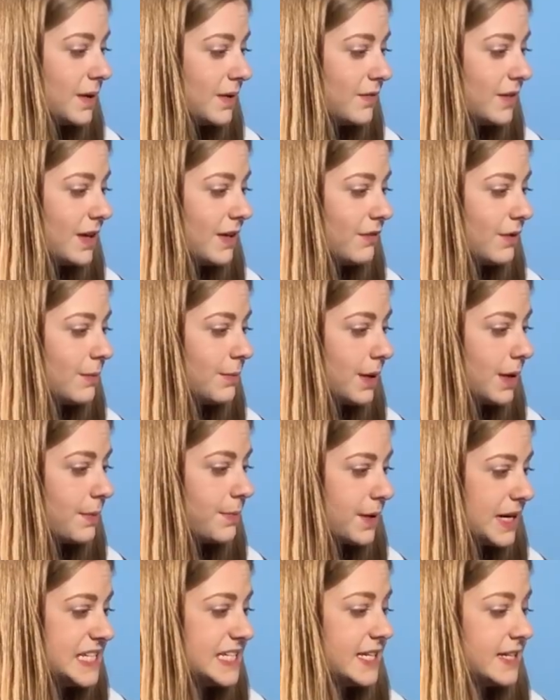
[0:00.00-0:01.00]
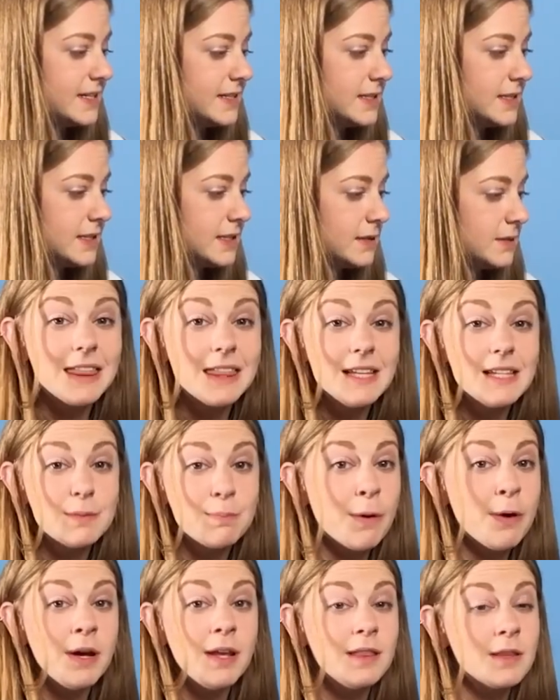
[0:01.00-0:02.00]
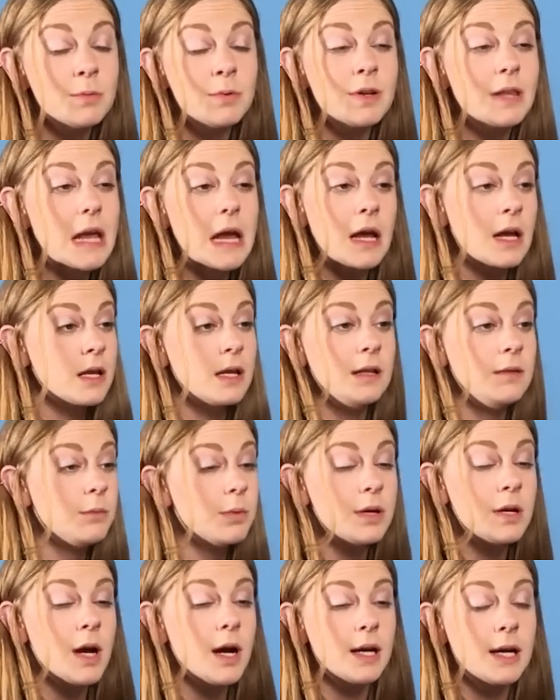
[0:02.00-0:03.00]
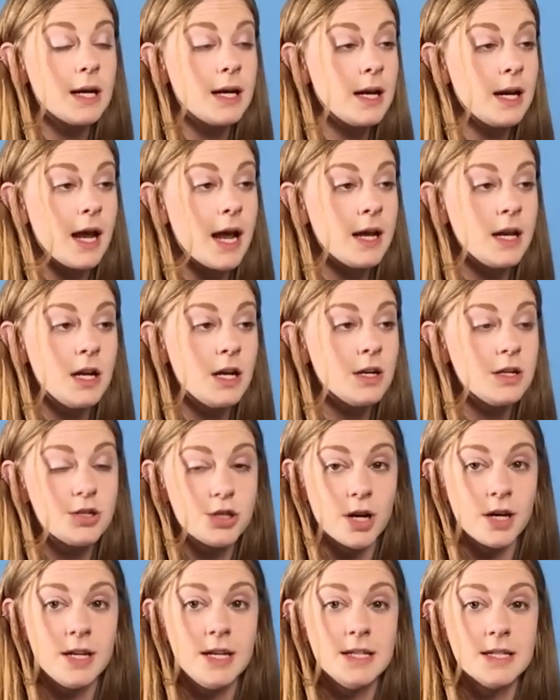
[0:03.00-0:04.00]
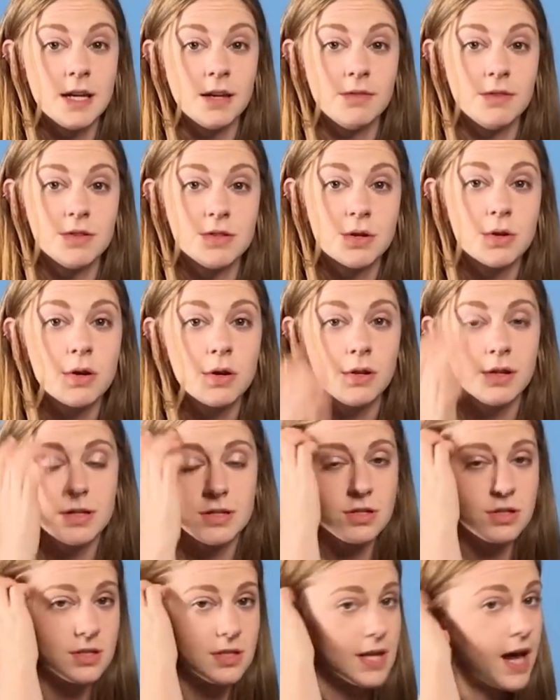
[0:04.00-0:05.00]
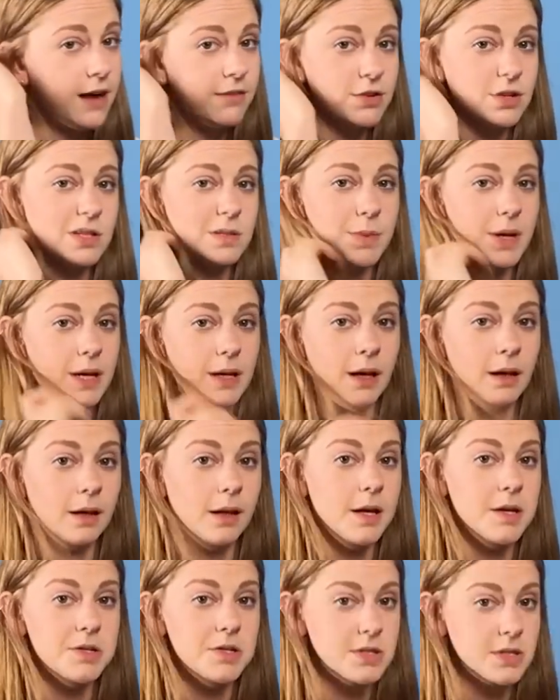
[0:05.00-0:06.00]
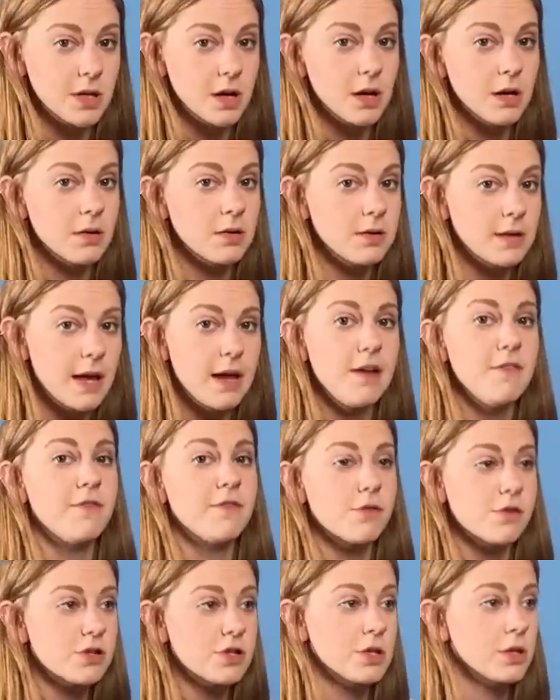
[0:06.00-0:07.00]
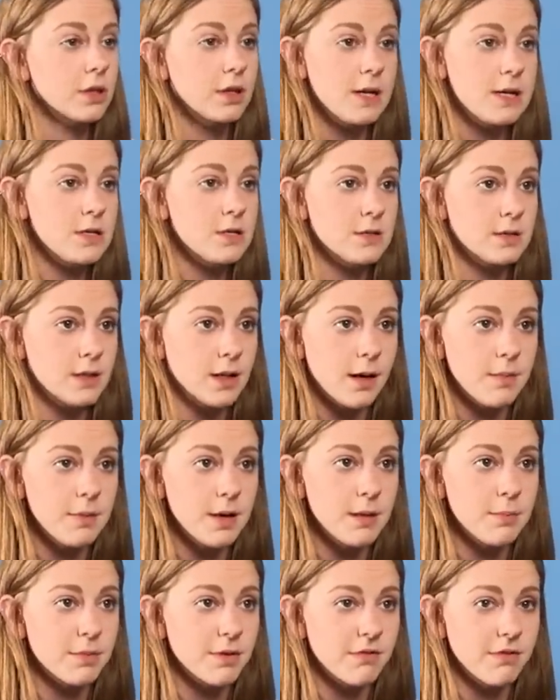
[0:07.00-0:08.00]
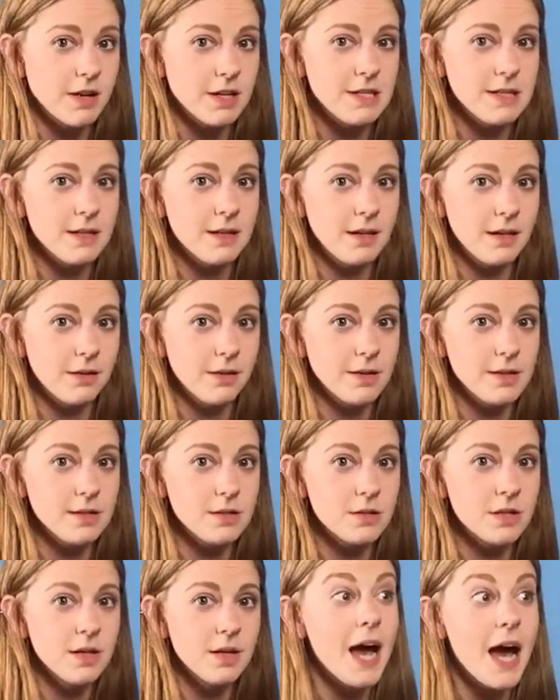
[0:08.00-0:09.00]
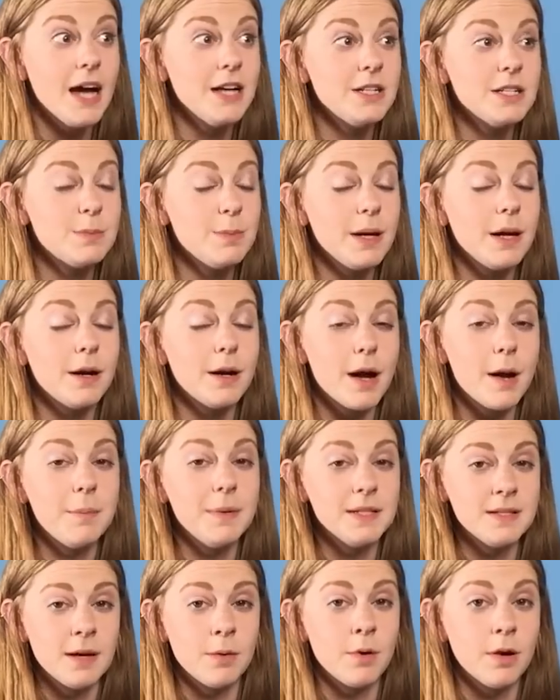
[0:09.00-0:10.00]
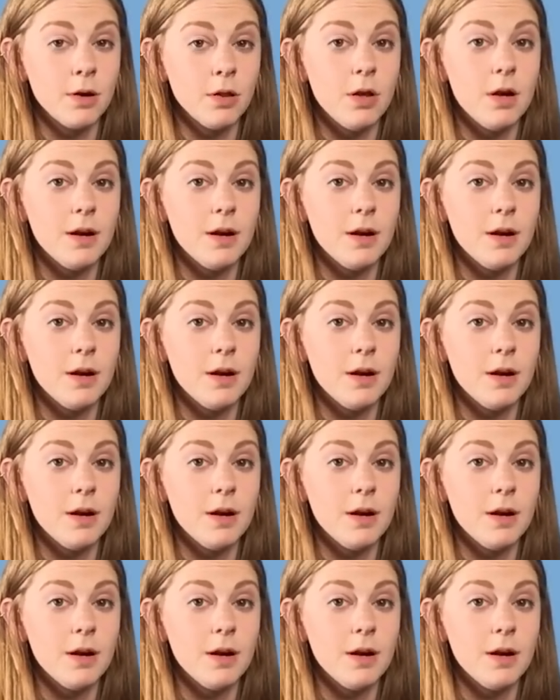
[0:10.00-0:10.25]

giving everybody presents. At this point, they were like, we're not getting any good Chinese out of this girl. Let's just have her speak English. So they fortunately just let me improvise in English. I just made it up as I went